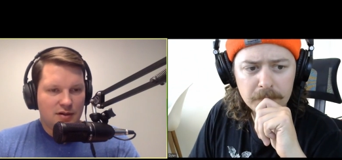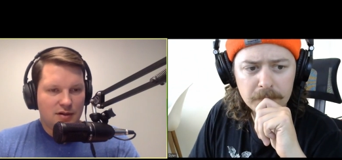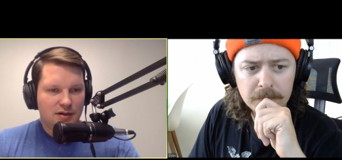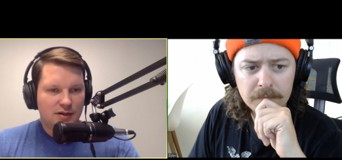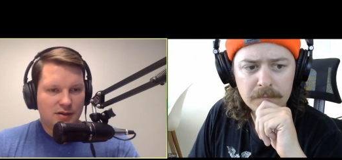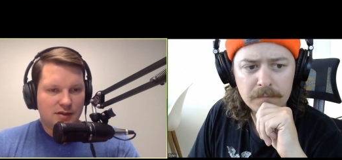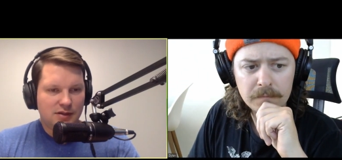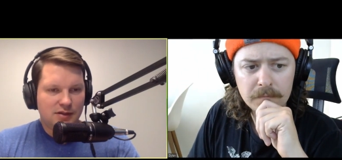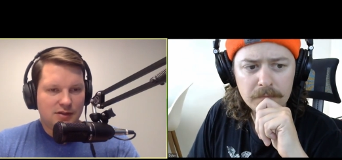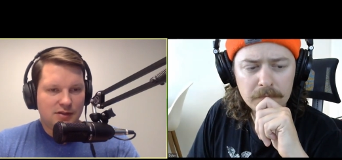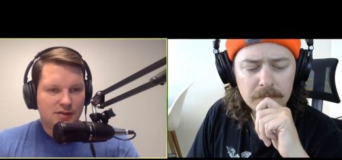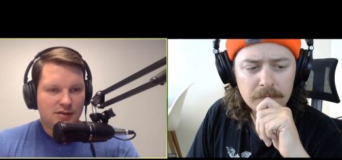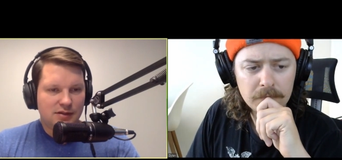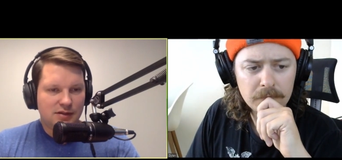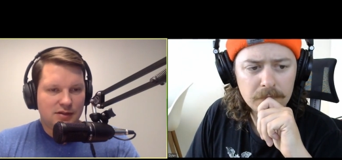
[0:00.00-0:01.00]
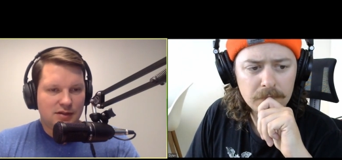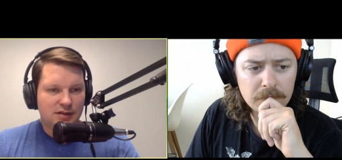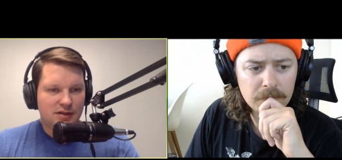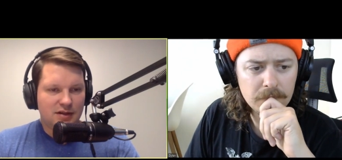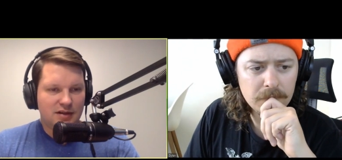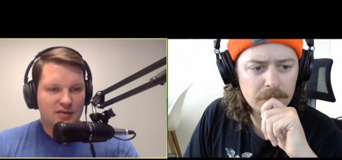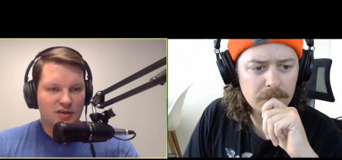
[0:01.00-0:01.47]
Speaker 1: Uh,
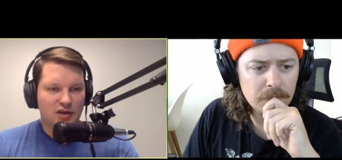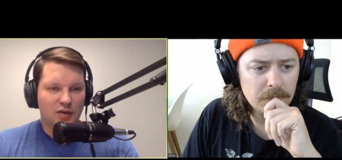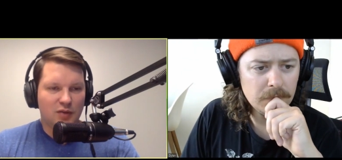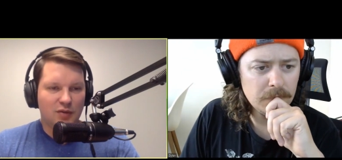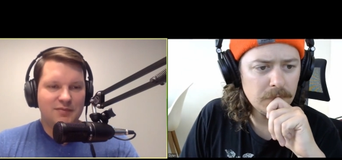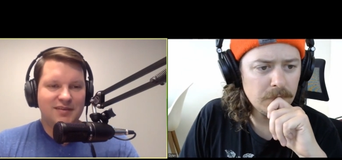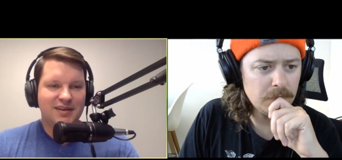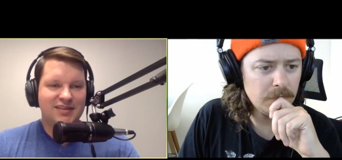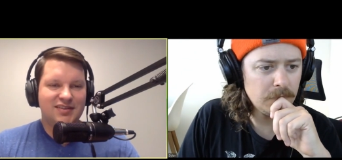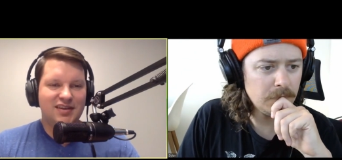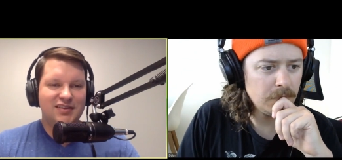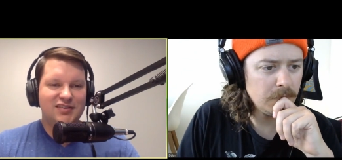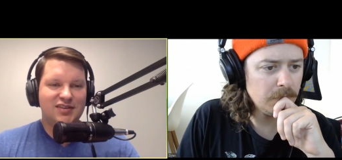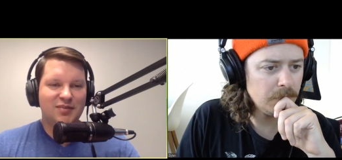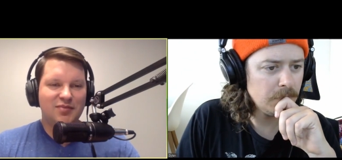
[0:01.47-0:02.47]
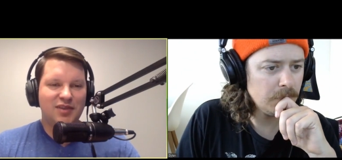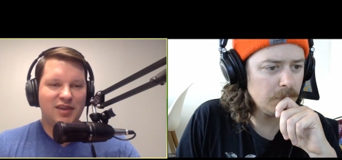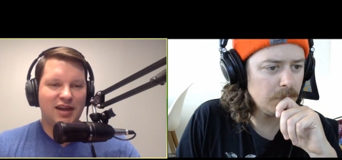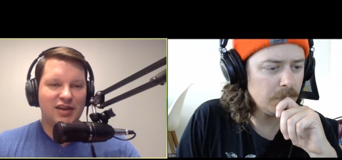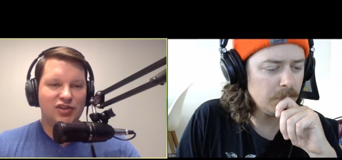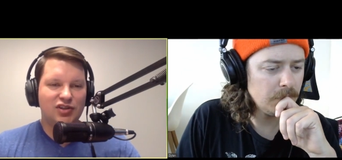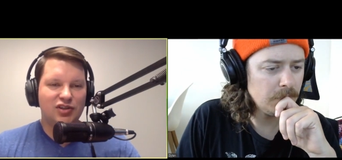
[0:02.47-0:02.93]
here's a good one. Is this
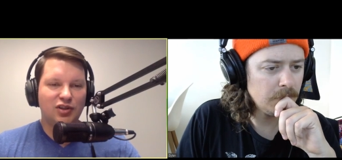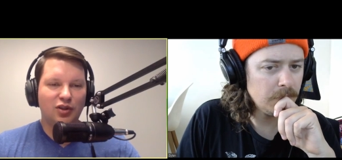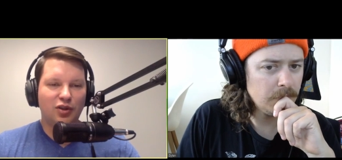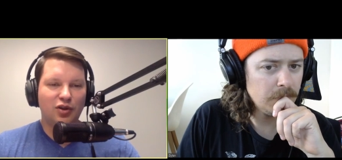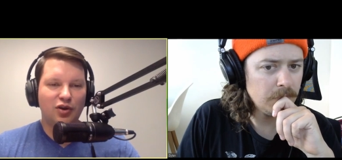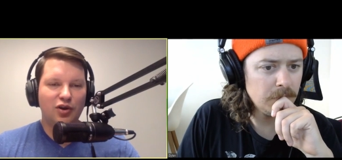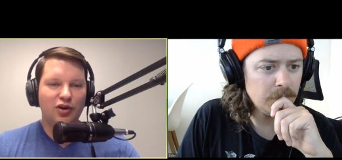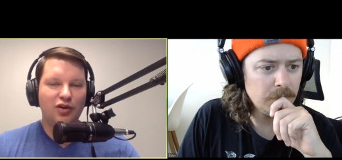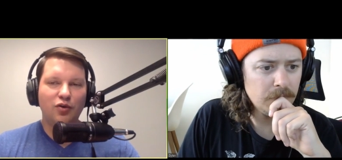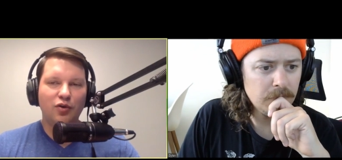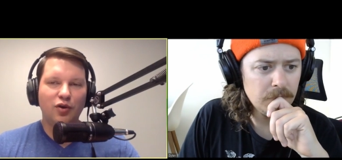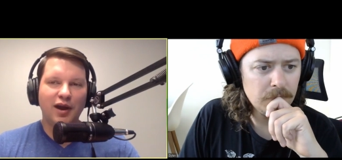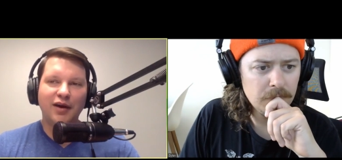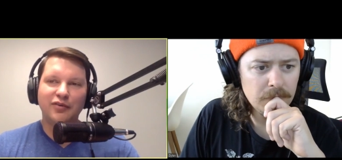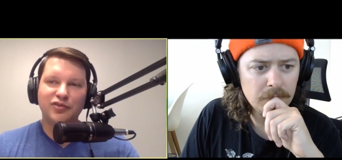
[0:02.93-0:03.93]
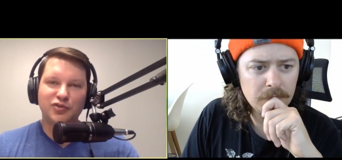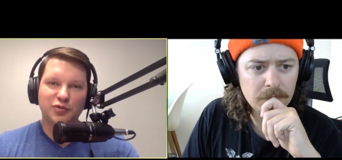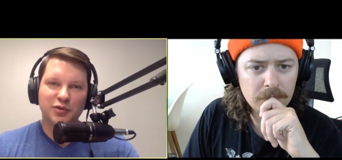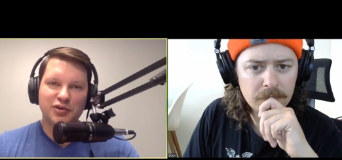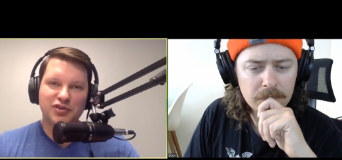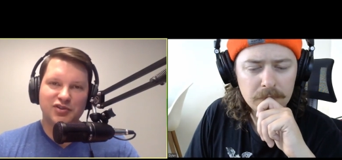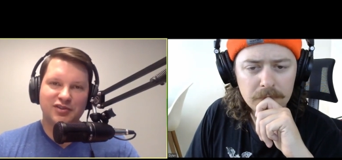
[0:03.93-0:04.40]
something I should learn or
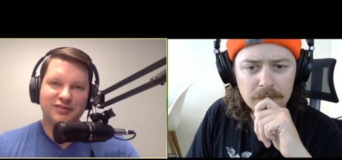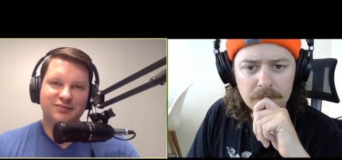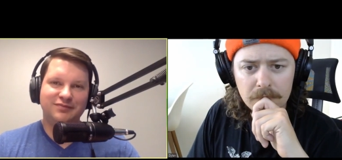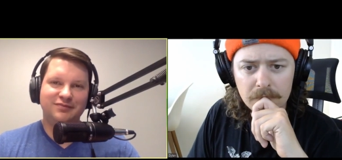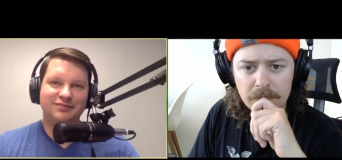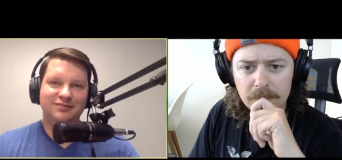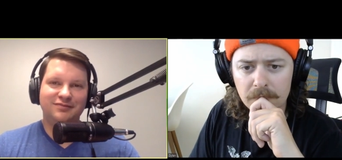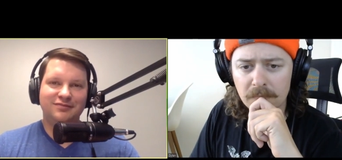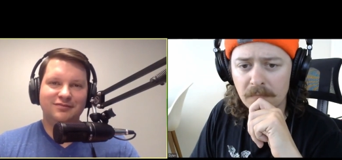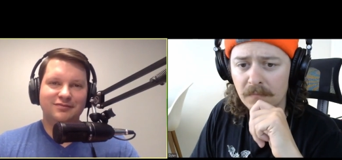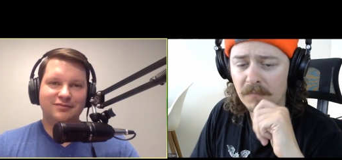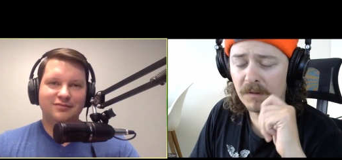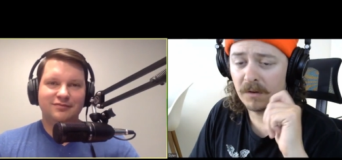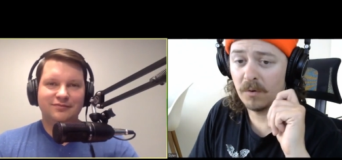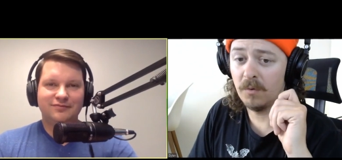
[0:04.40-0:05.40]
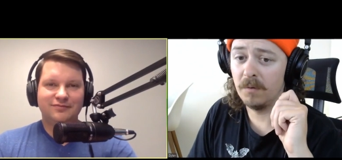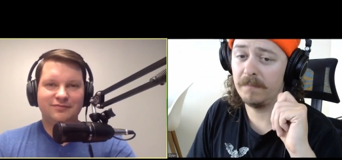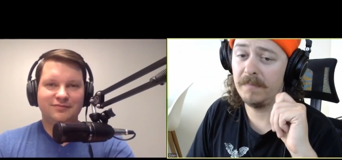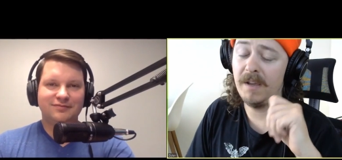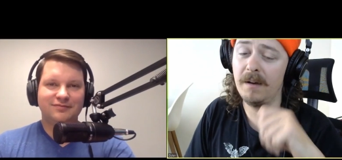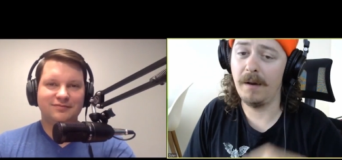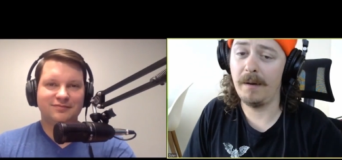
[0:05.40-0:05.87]
outsource?
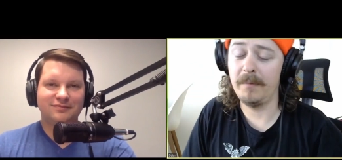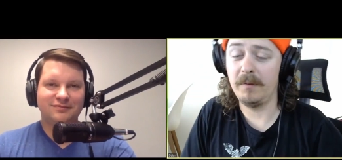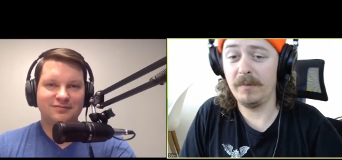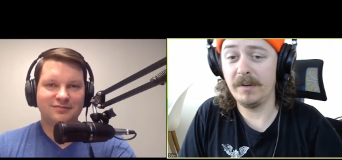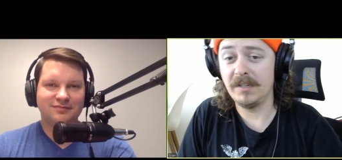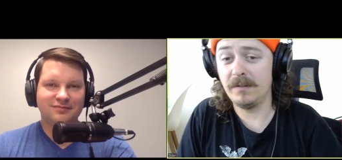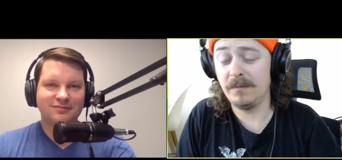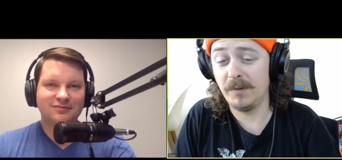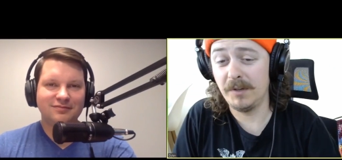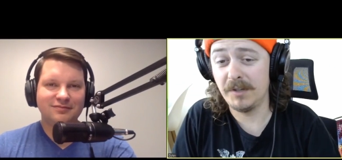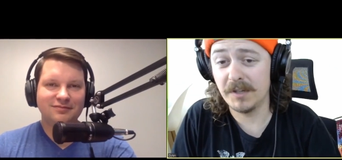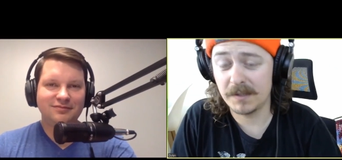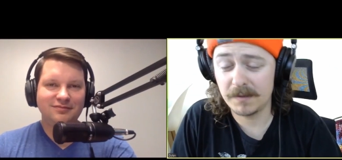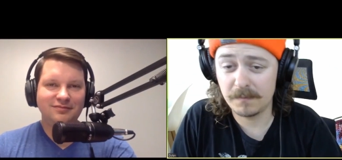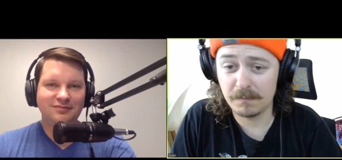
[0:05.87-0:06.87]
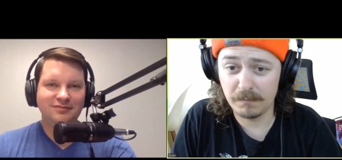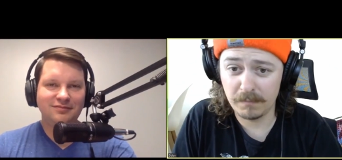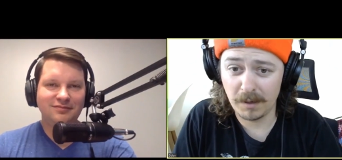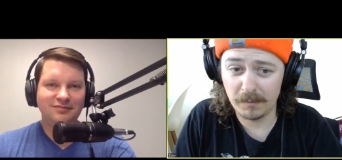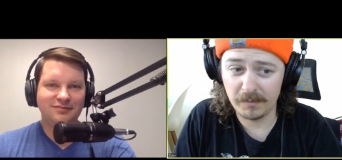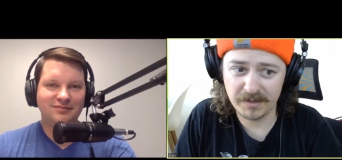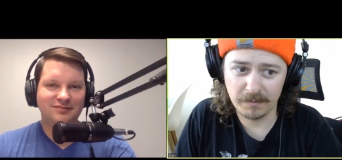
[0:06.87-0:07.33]
Speaker 2: Cool. Yeah. I mean, we we just
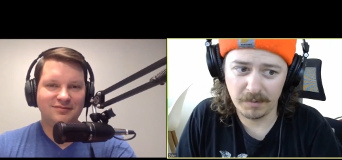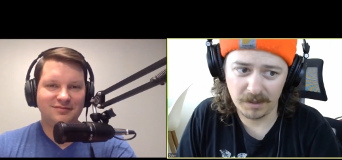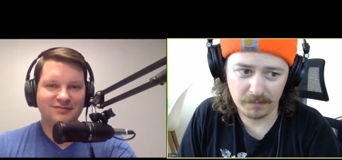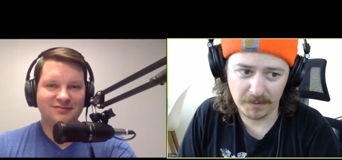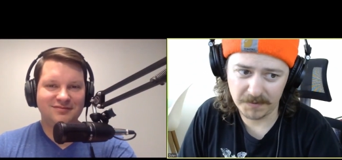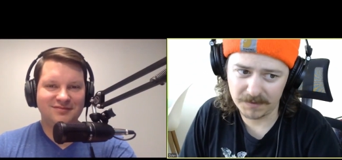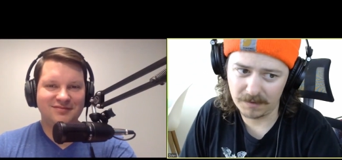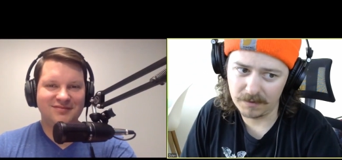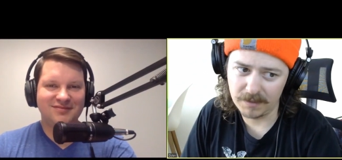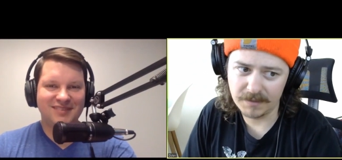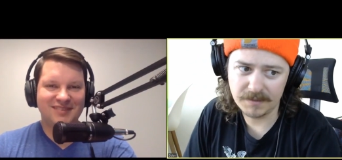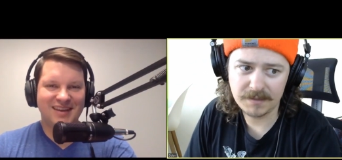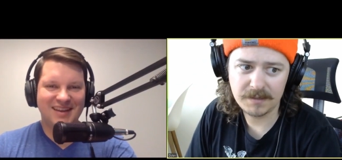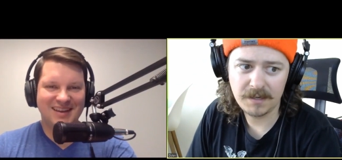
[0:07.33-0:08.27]
published a blog post on this